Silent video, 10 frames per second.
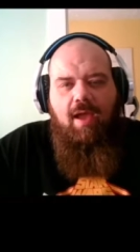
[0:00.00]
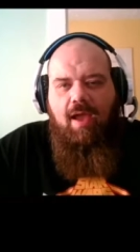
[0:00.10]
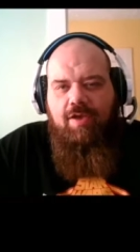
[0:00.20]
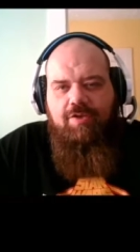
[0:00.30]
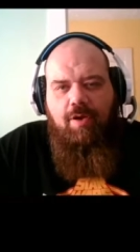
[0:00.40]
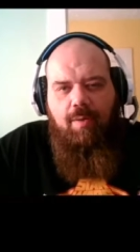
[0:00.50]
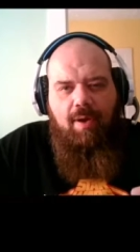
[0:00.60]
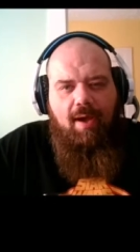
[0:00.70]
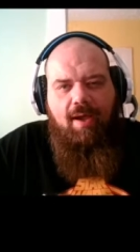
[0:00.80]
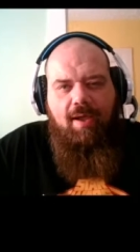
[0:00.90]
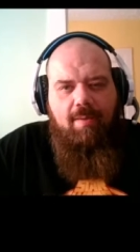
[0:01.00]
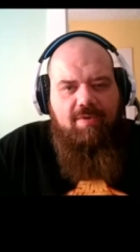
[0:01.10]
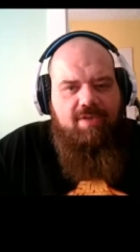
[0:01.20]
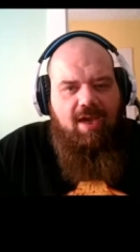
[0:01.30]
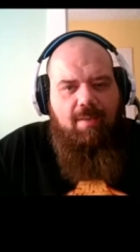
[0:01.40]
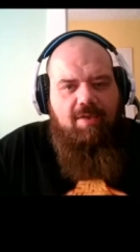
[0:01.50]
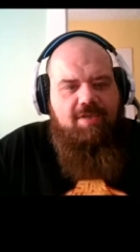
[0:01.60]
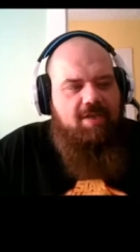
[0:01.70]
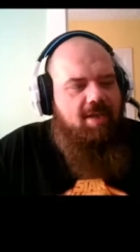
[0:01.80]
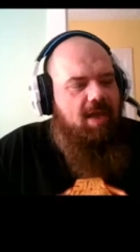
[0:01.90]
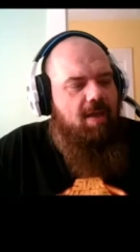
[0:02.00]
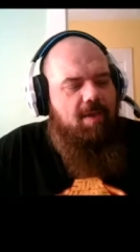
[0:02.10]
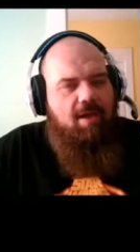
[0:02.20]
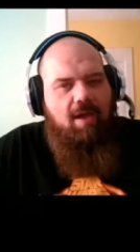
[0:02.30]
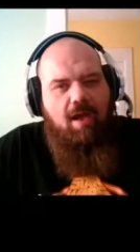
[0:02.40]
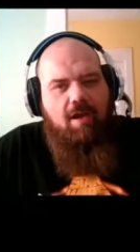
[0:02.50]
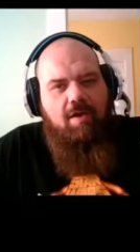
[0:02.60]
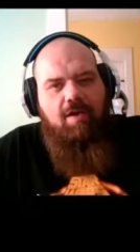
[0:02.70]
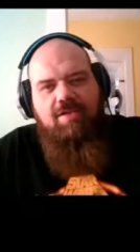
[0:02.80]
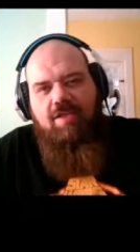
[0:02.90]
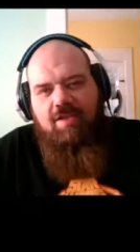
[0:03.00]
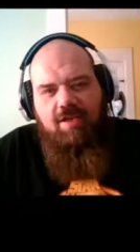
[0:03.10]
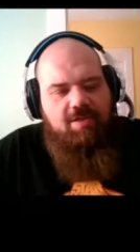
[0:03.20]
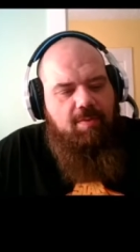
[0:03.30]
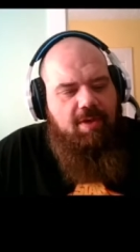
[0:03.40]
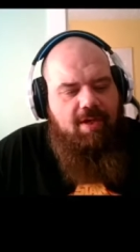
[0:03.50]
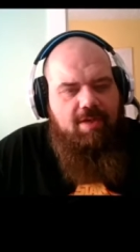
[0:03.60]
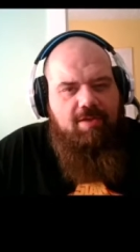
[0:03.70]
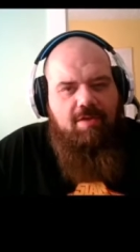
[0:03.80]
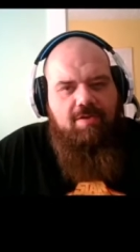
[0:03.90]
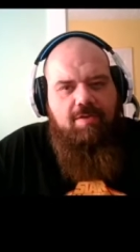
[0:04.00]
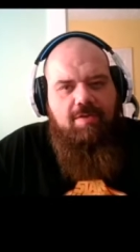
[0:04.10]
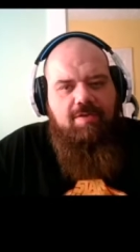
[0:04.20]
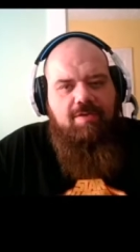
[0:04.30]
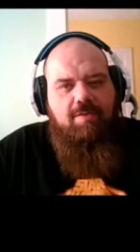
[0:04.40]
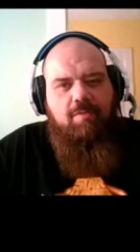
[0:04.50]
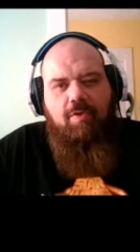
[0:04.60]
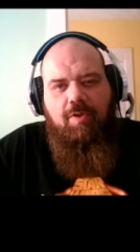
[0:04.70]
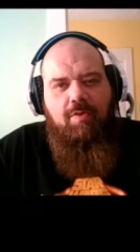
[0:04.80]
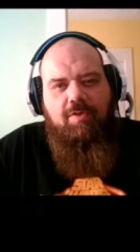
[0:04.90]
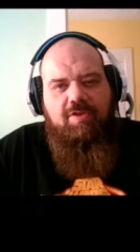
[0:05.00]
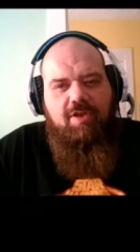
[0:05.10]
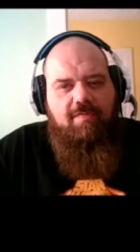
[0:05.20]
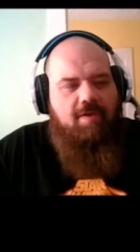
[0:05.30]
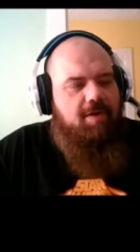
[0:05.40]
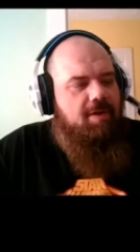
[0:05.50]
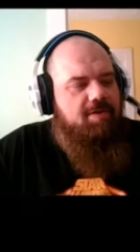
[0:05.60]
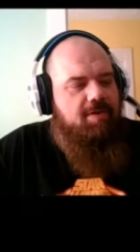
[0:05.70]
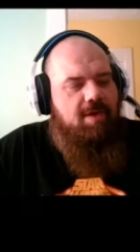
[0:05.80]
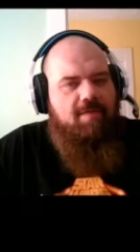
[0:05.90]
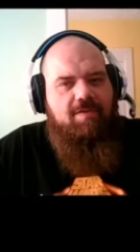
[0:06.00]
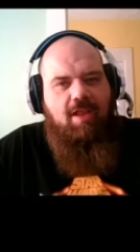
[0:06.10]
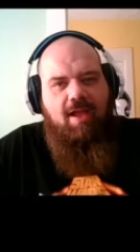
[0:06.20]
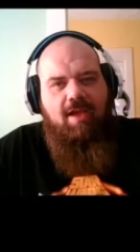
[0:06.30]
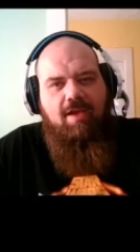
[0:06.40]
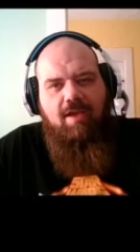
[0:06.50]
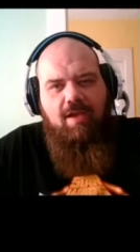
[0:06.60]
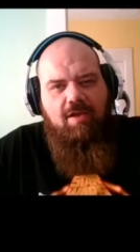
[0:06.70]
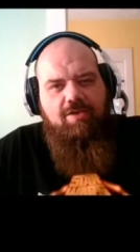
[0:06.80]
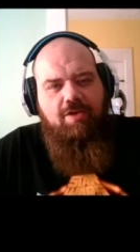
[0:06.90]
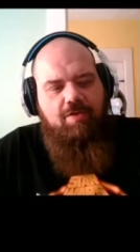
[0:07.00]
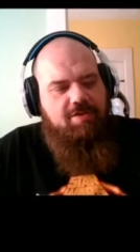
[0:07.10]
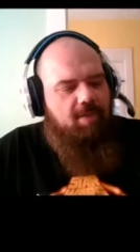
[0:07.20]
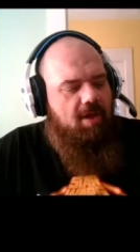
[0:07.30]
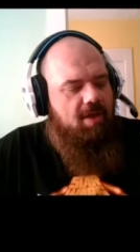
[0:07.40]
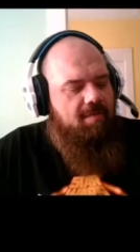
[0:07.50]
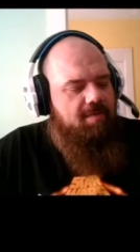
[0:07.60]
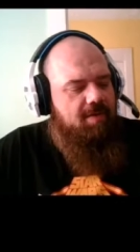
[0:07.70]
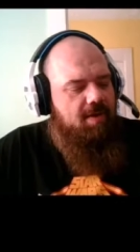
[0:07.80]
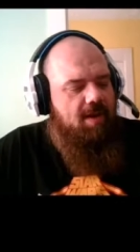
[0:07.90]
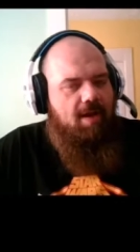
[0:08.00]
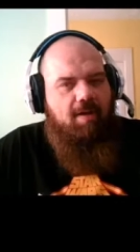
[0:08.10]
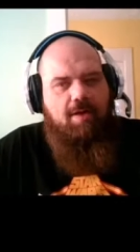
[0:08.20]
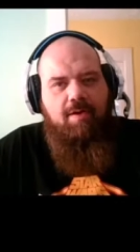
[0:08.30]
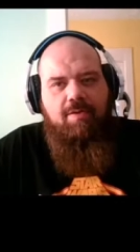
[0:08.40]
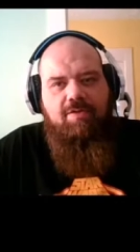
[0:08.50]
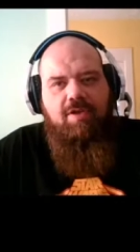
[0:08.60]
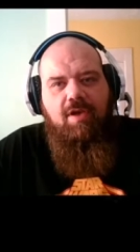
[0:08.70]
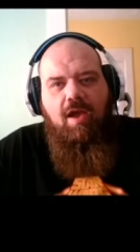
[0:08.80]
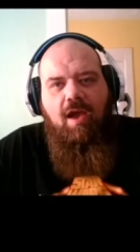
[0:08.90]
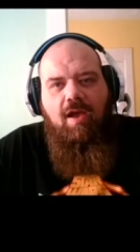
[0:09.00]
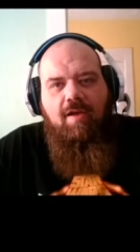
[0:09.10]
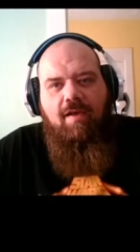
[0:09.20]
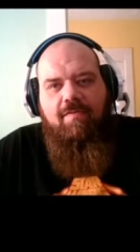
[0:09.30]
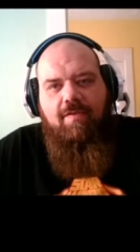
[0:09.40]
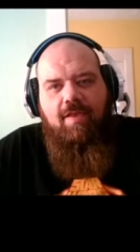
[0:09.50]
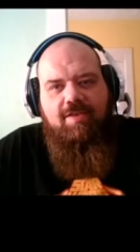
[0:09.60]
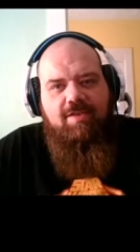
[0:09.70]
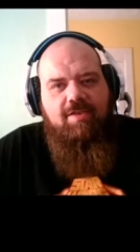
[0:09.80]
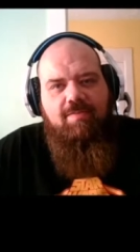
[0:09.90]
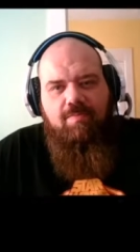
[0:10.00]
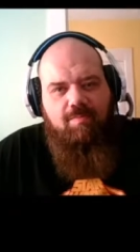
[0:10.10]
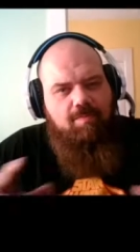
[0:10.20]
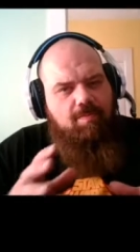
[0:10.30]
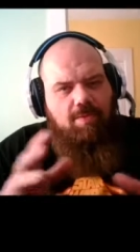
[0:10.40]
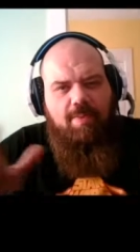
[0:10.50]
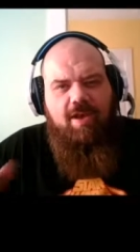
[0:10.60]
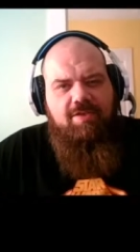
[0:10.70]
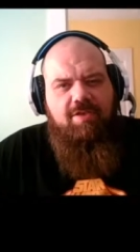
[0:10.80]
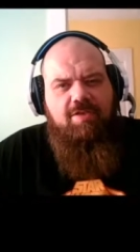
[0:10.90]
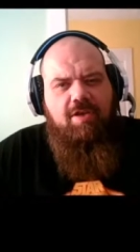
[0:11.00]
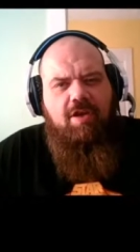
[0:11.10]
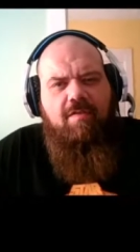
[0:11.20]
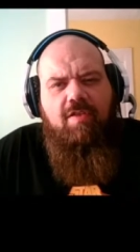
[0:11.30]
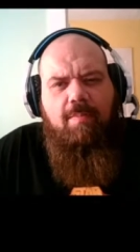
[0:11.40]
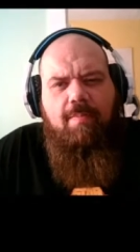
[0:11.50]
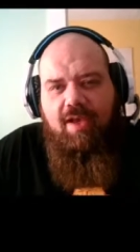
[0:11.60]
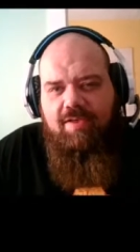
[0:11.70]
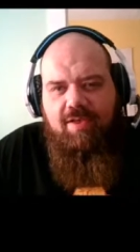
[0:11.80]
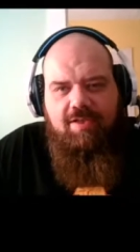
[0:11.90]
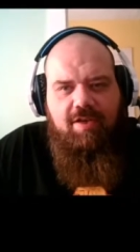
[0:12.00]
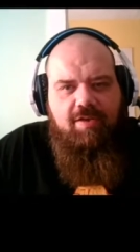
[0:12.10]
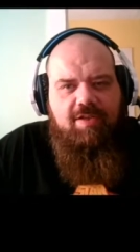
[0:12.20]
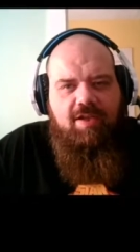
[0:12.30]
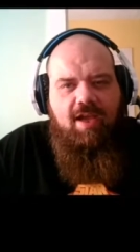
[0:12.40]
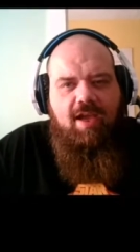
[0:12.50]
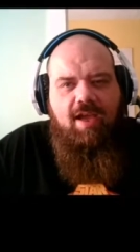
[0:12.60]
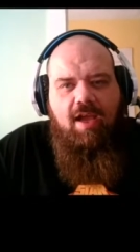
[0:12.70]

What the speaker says: As you know, I am Simon C Gaming. You're going to see the D2E kids also do some really cool stuff on here, so give a like, show some love. You know how it goes. Now, for this, we're basically just going to cover the basics here today.